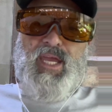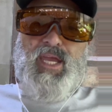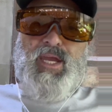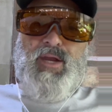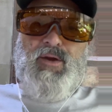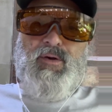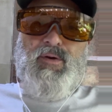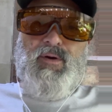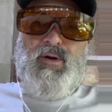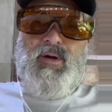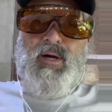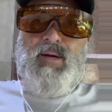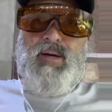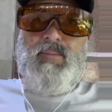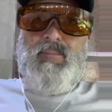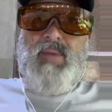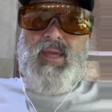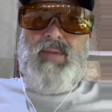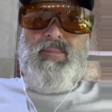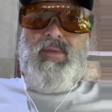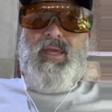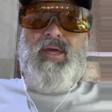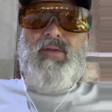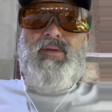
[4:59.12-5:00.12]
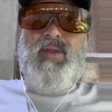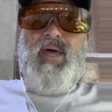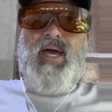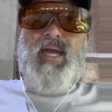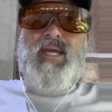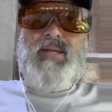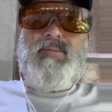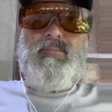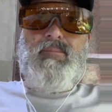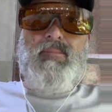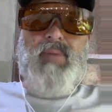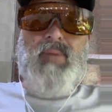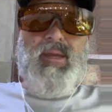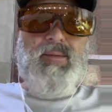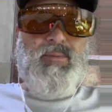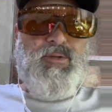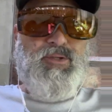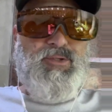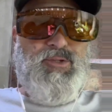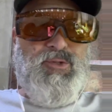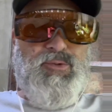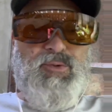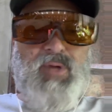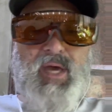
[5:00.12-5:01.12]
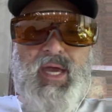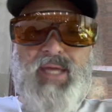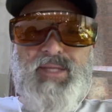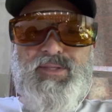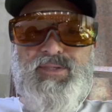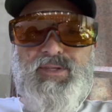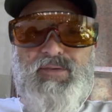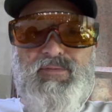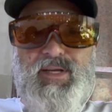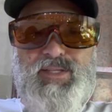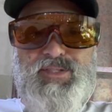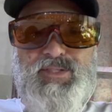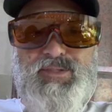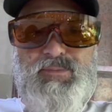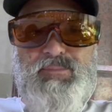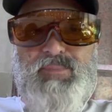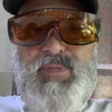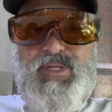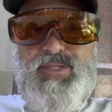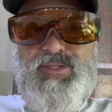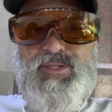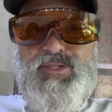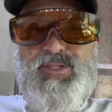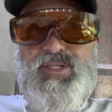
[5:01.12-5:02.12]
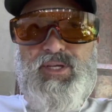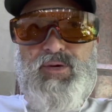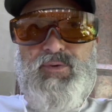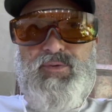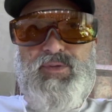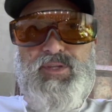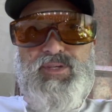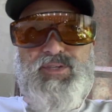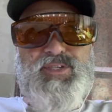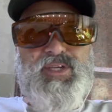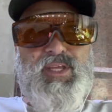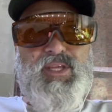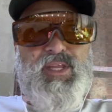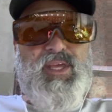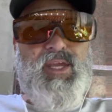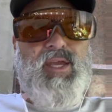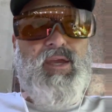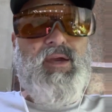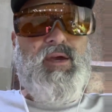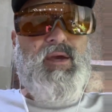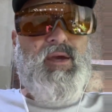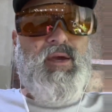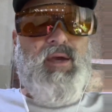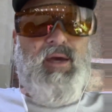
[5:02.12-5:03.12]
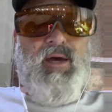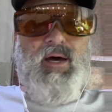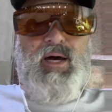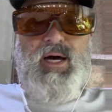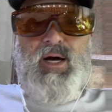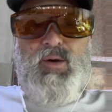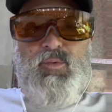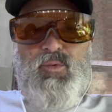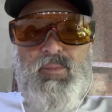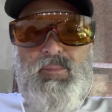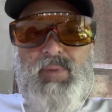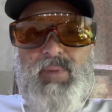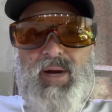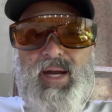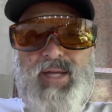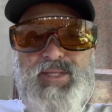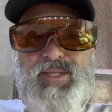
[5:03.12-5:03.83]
here maybe a night, maybe 2 nights. I've got some business here in the city. We're buying